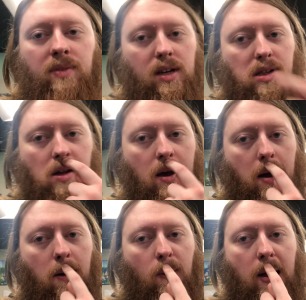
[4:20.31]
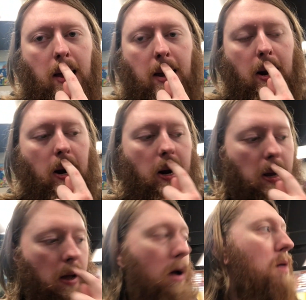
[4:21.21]
It's uh, right here,
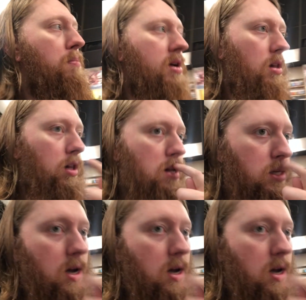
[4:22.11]
middle